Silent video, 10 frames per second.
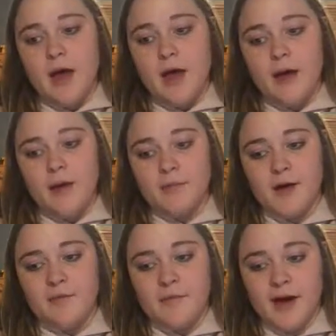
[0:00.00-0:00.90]

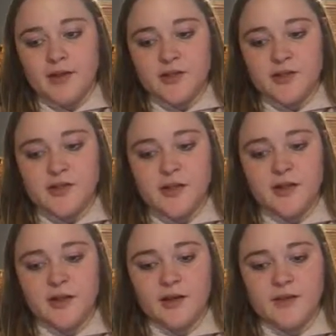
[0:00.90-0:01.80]
of matters
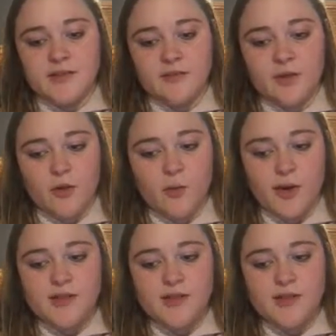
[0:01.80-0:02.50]
in like a different way,